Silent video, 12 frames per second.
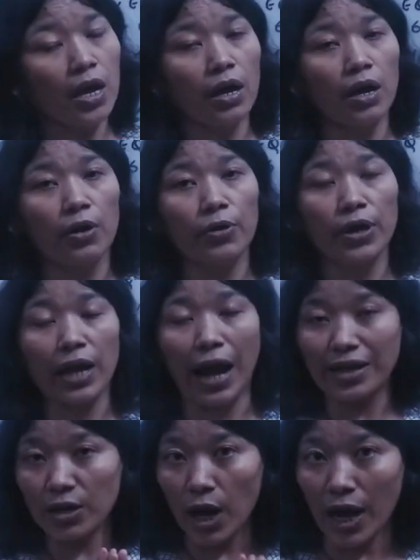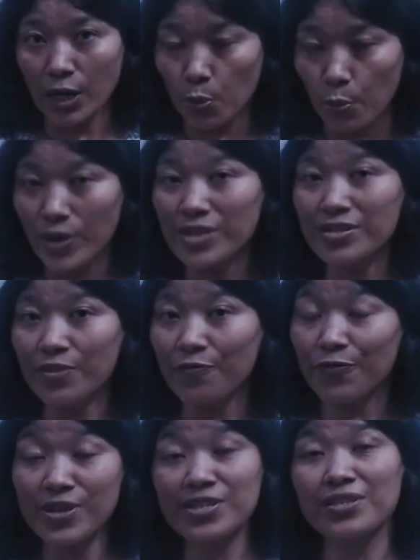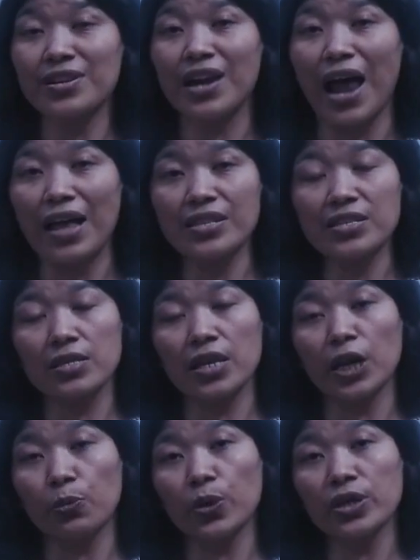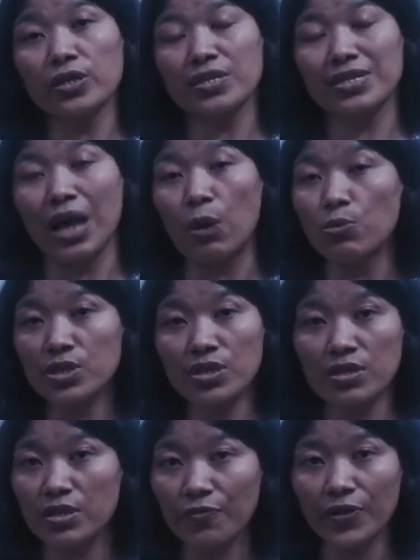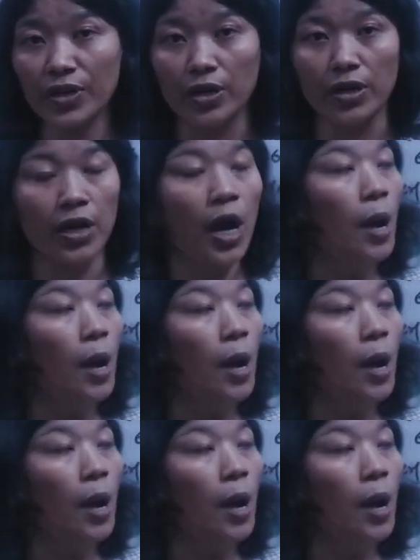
at one first glance, it would sound difficult,